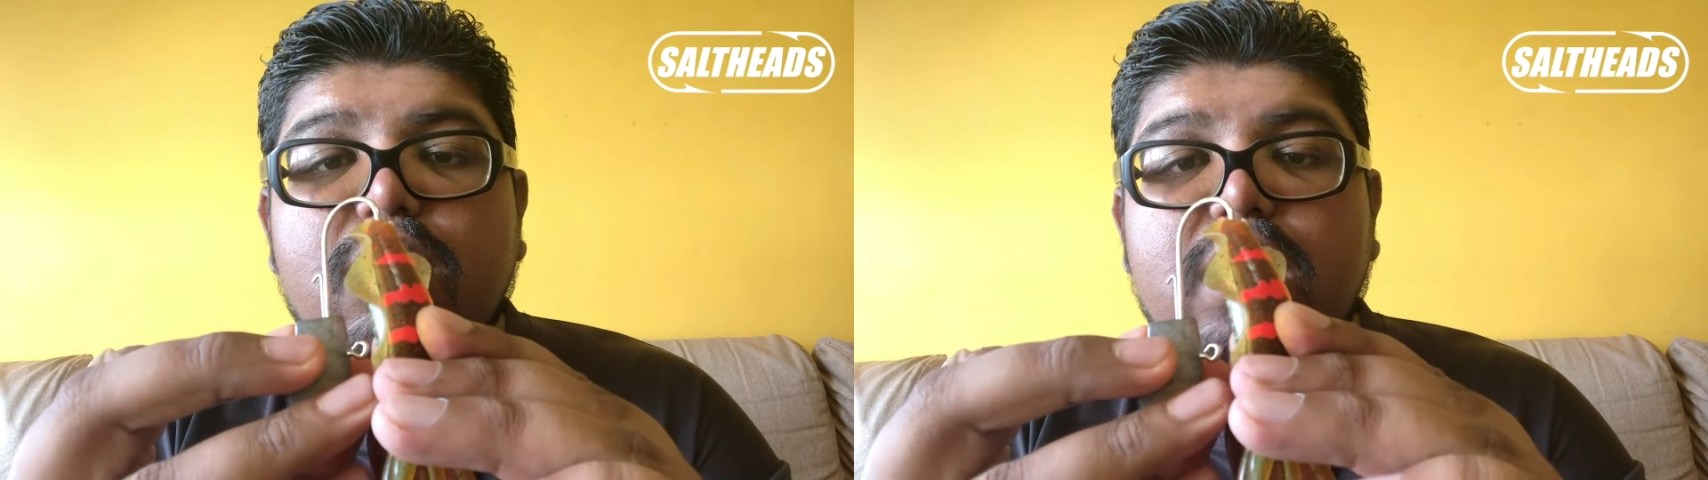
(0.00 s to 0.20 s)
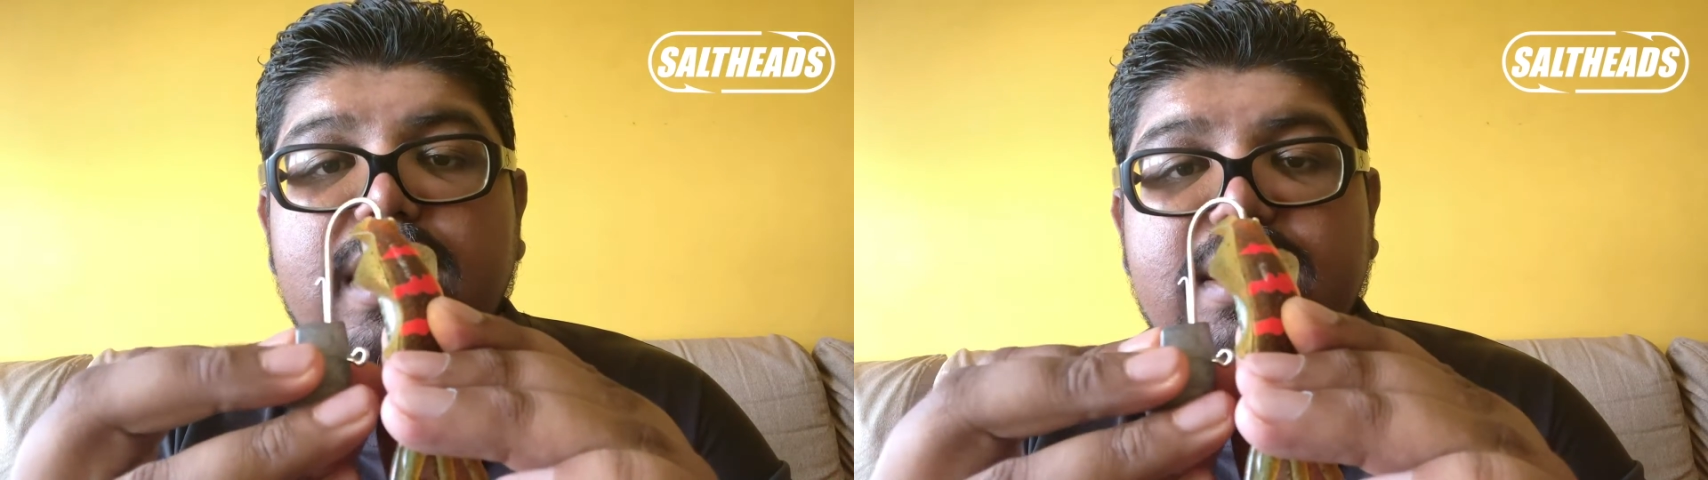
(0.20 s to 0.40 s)

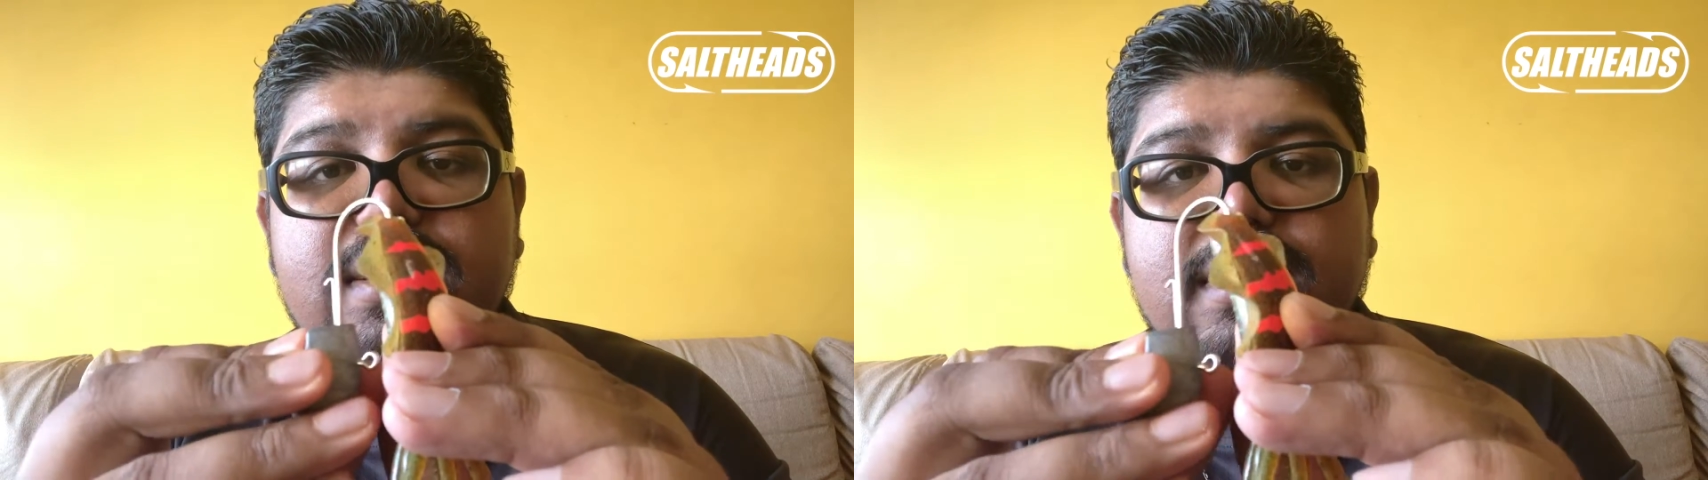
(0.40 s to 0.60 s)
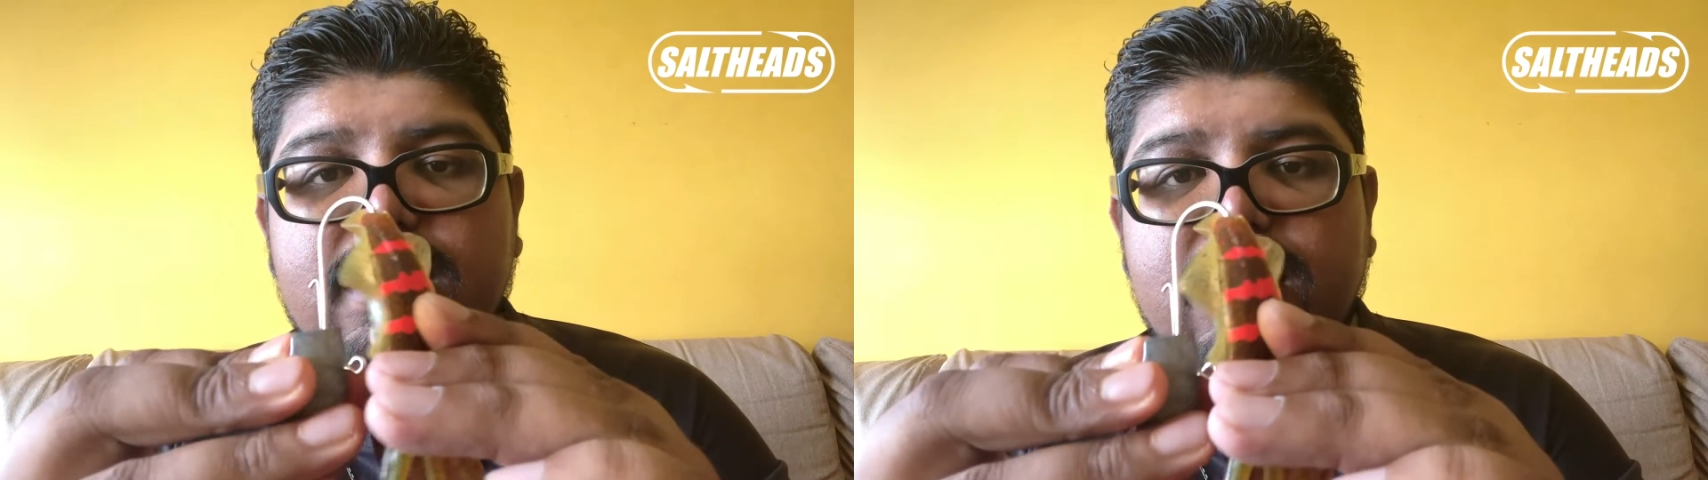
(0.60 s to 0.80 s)
Okay,
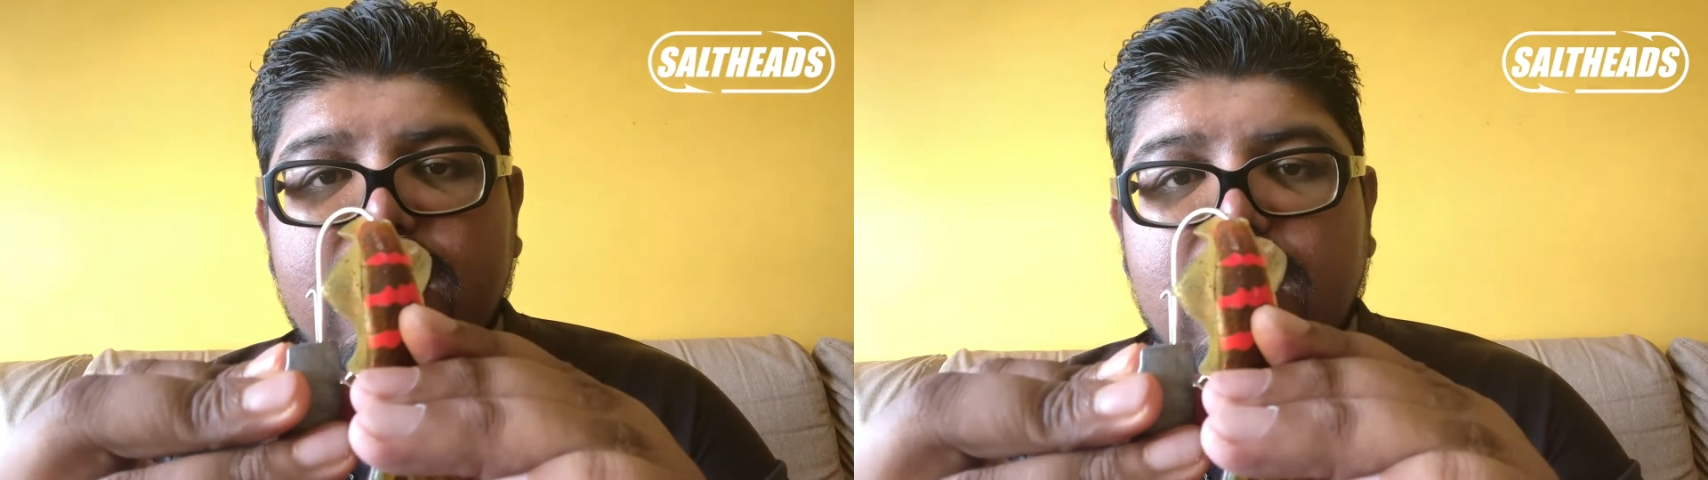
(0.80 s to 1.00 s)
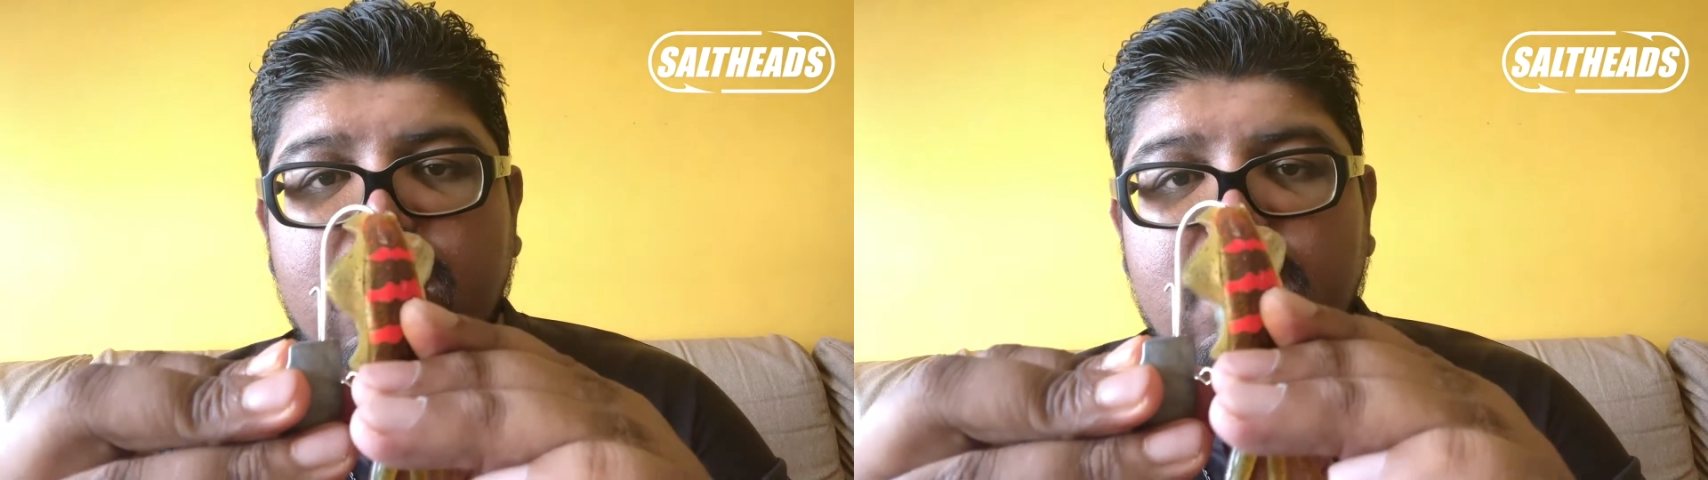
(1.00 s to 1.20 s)

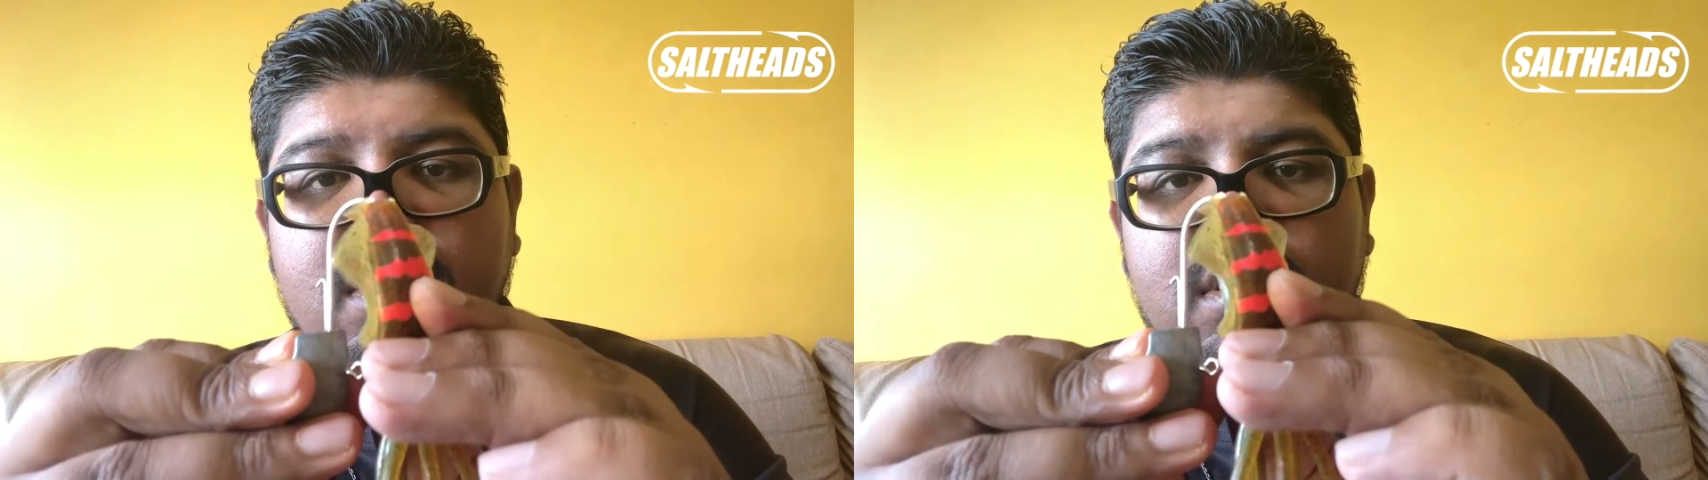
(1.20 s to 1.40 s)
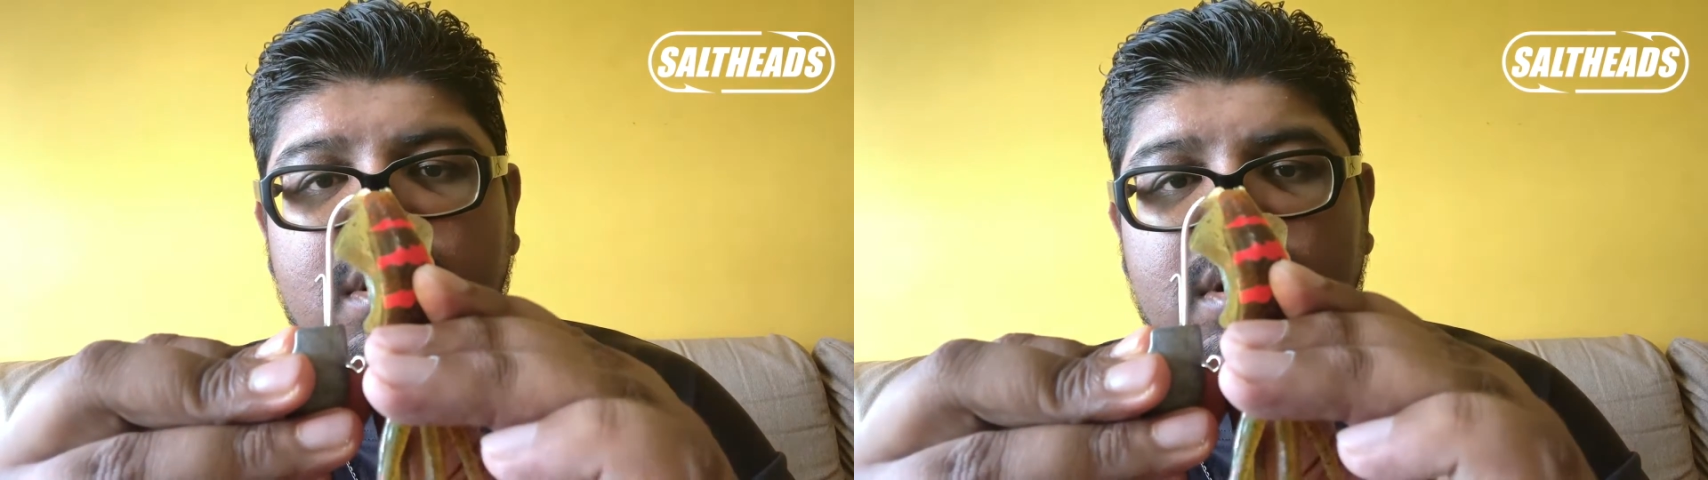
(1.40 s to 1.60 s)

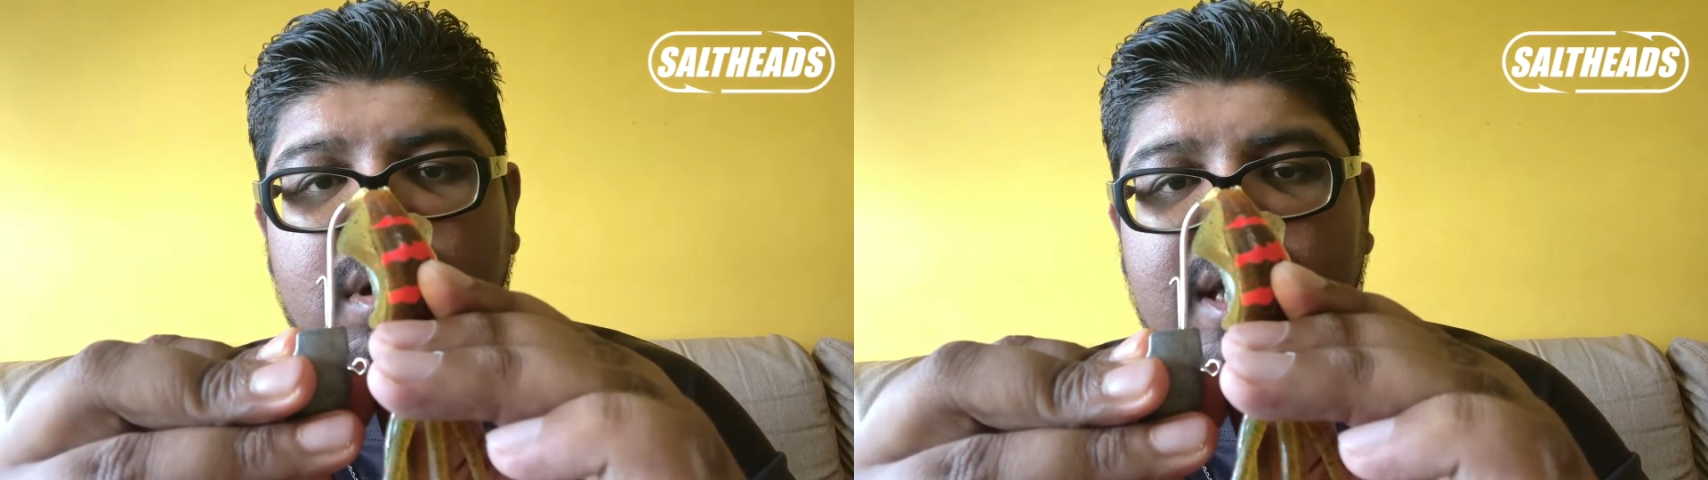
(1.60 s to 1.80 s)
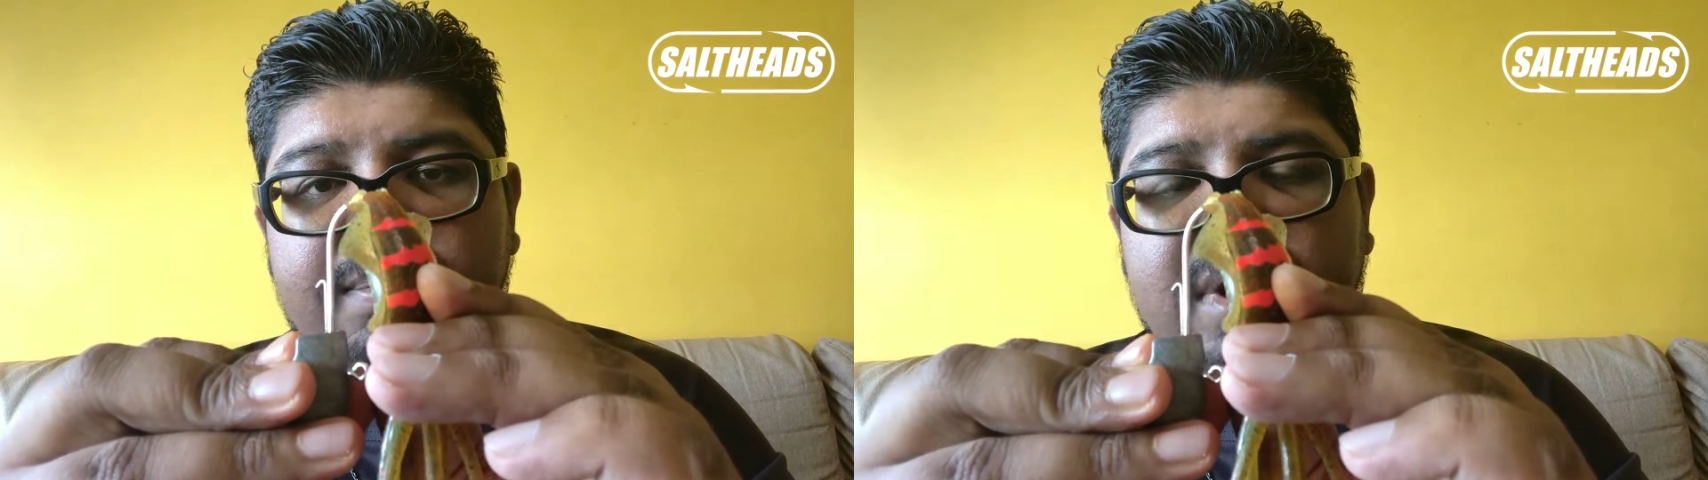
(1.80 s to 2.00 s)
keep